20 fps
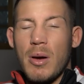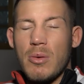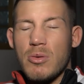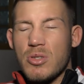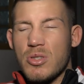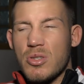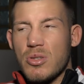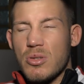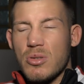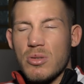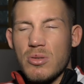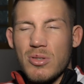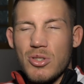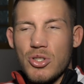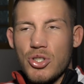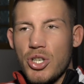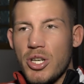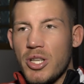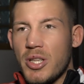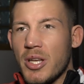was
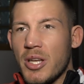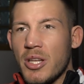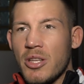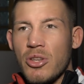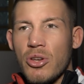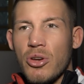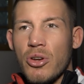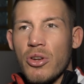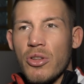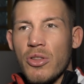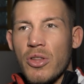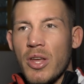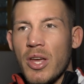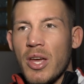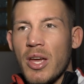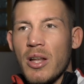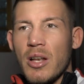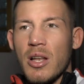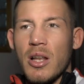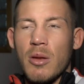cheating here and
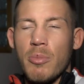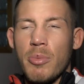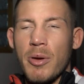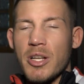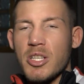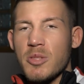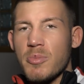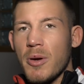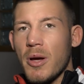there a little bit.